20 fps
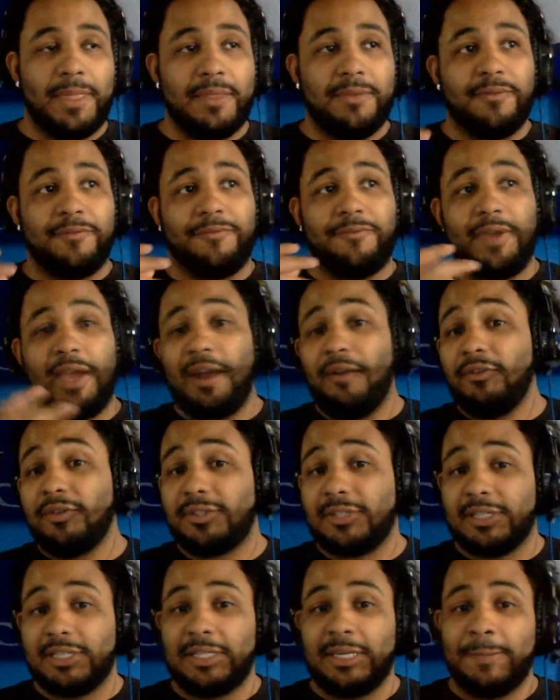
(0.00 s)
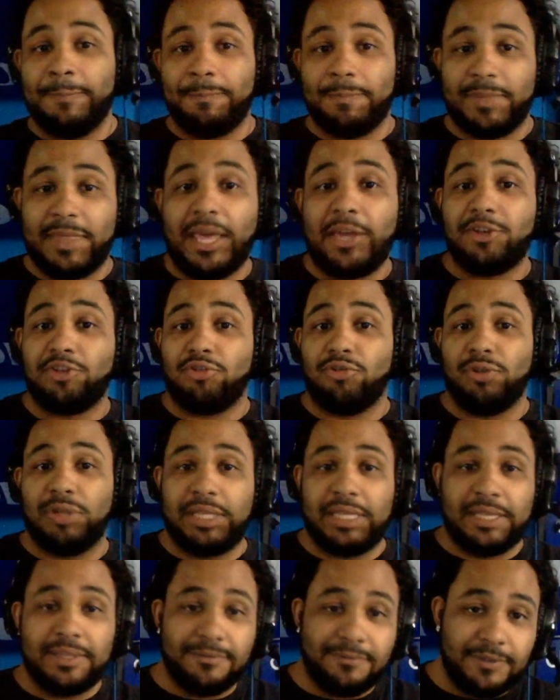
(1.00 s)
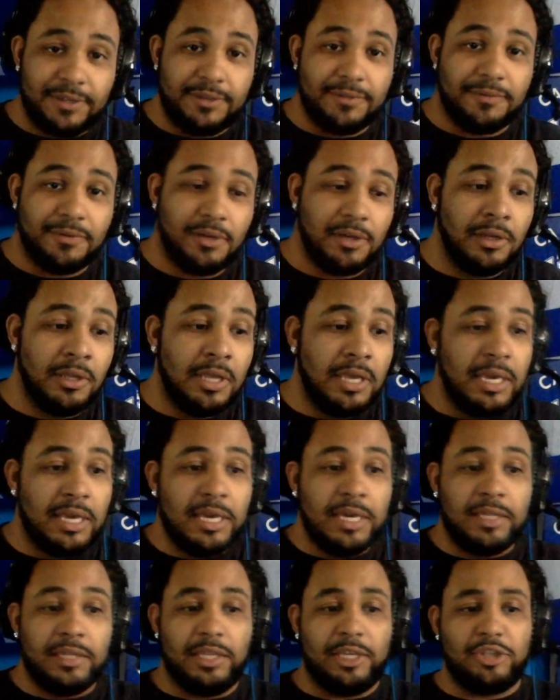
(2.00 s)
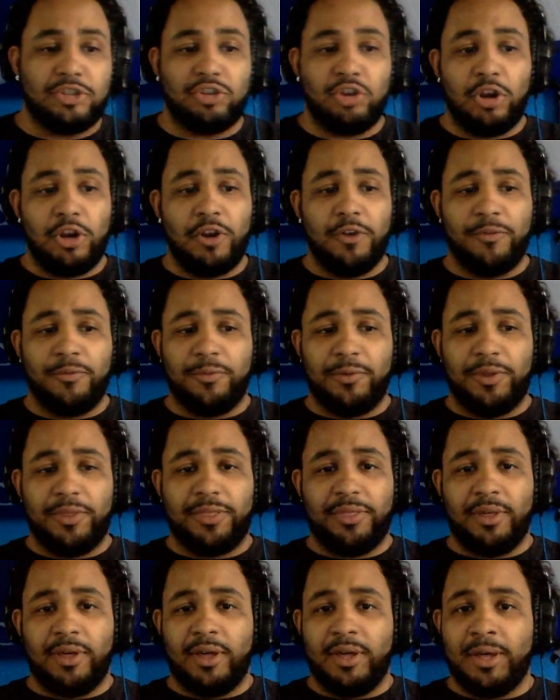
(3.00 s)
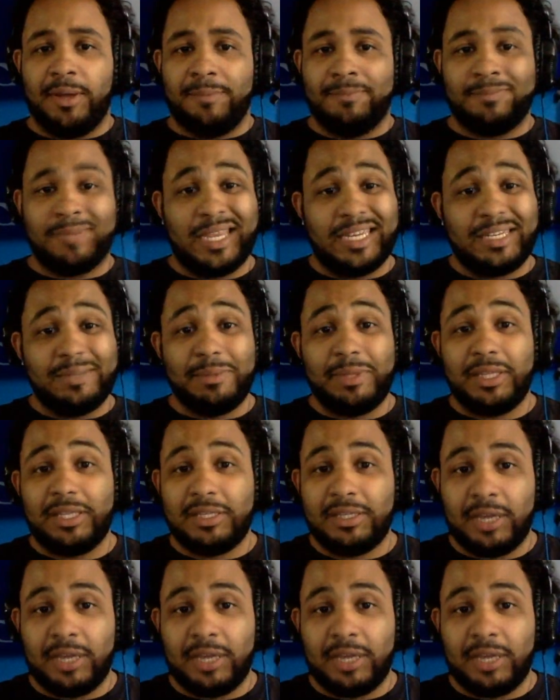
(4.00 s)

Everton naturally in FIFA, they start off with $90 million.